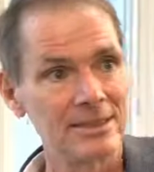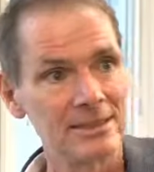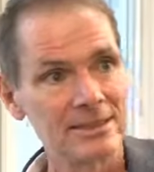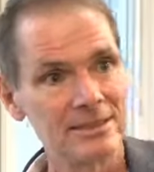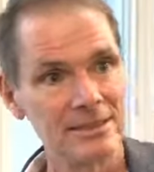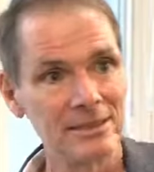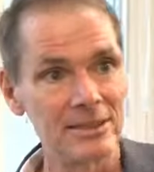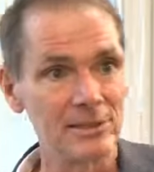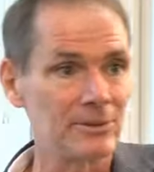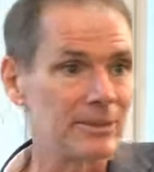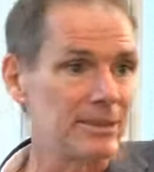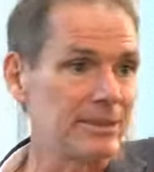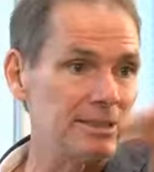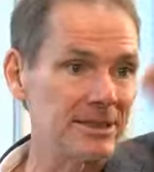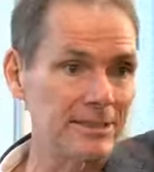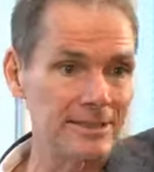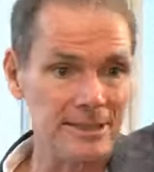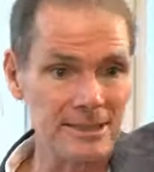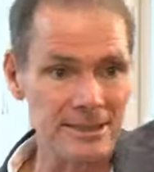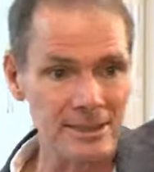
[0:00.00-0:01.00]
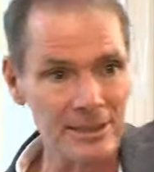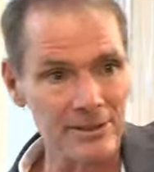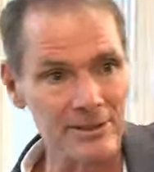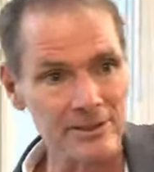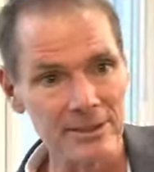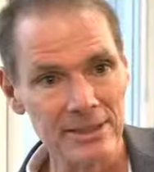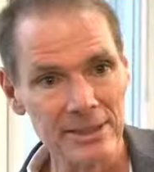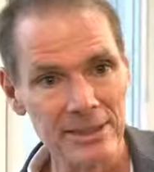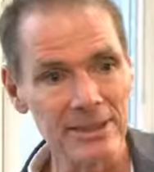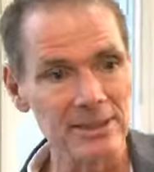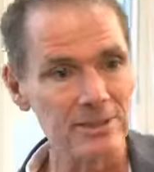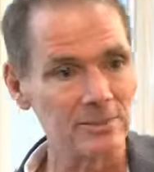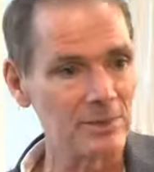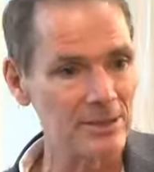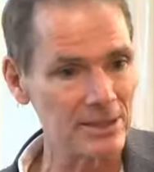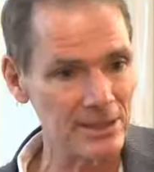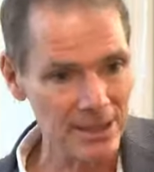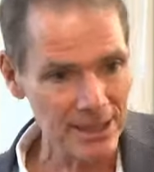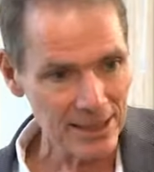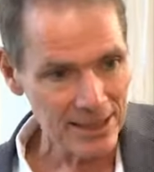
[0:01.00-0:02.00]
theories and other things.
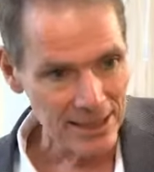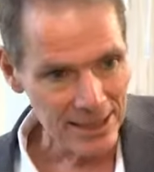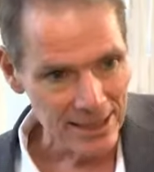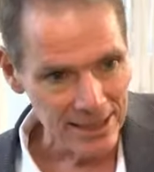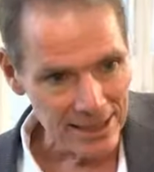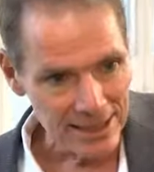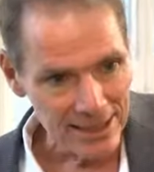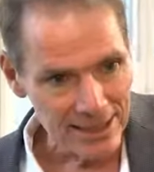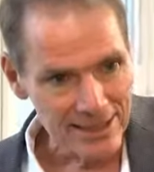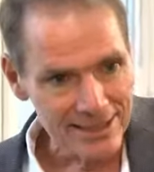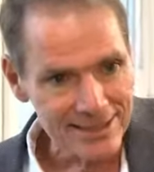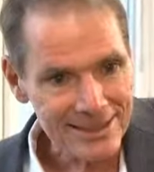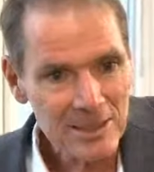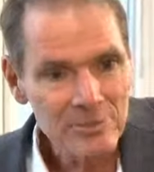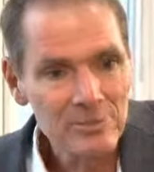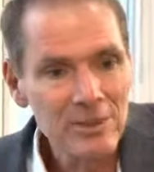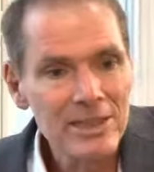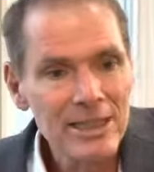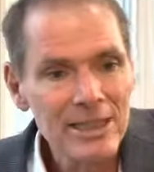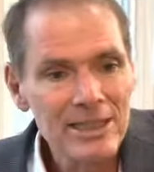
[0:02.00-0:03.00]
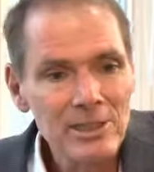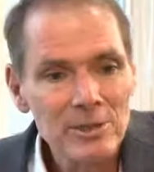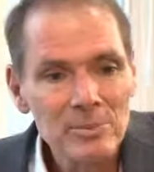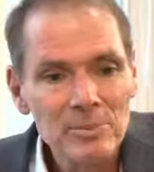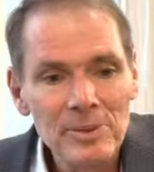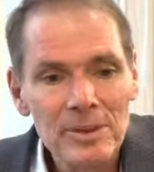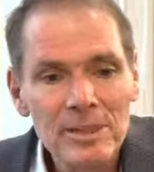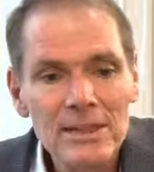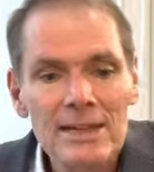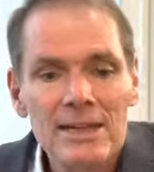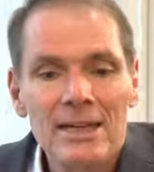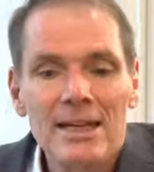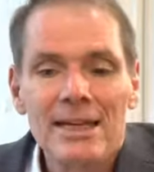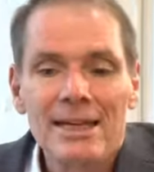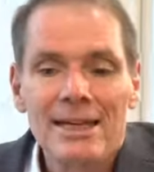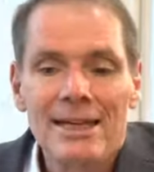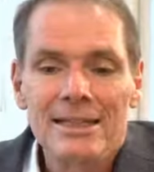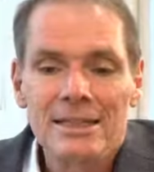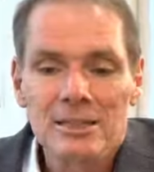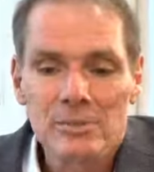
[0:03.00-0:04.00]
But same with NLP.
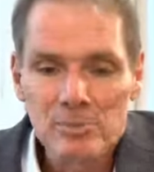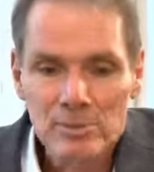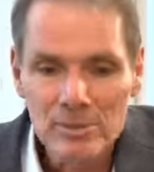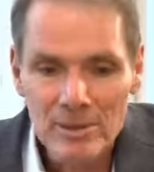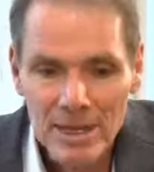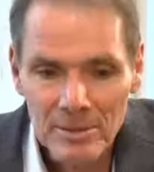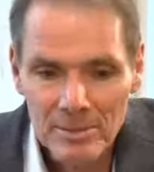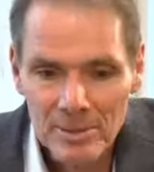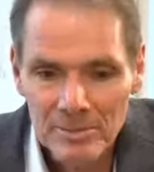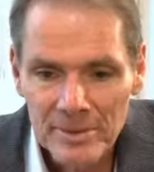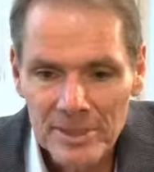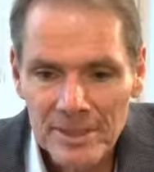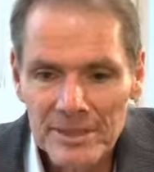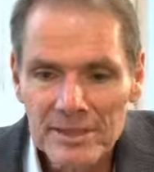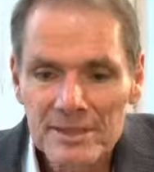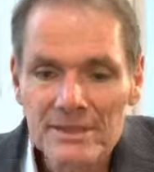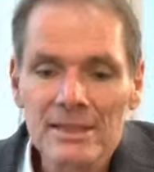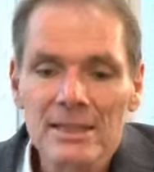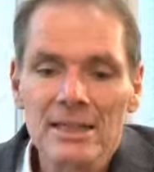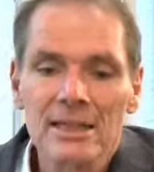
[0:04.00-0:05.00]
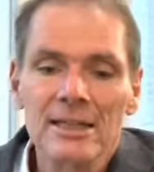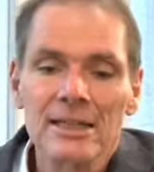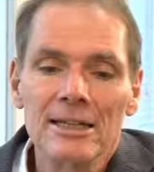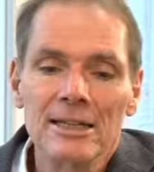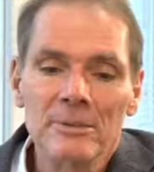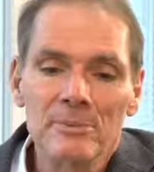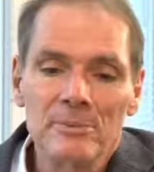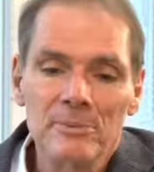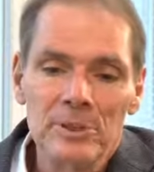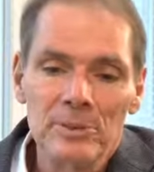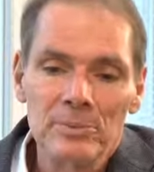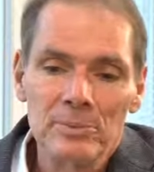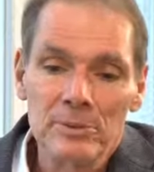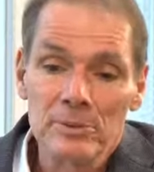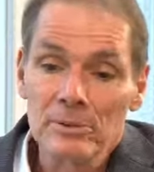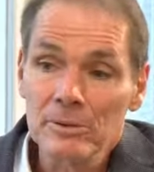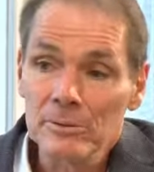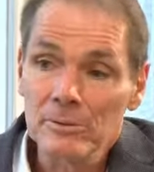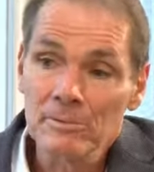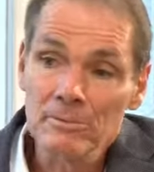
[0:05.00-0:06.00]
And the problem is
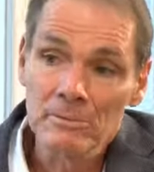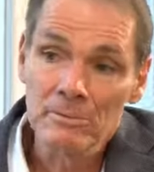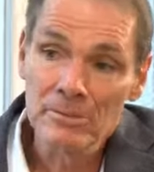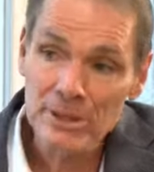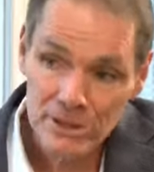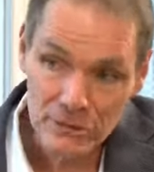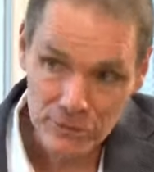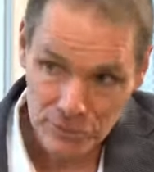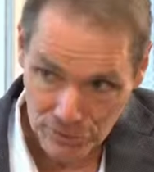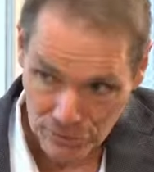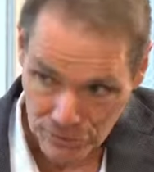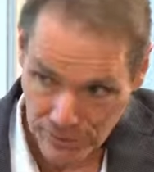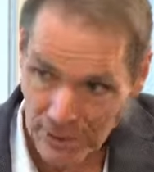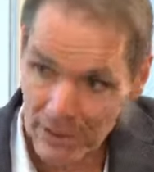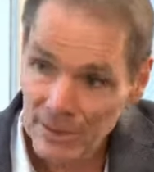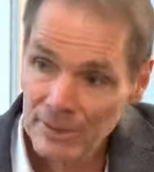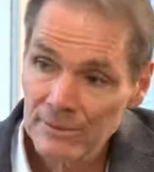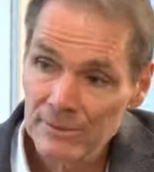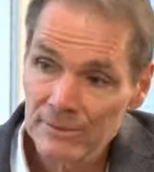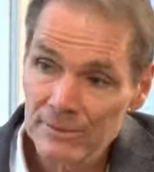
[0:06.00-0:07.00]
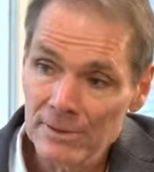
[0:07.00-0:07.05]
people misuse it.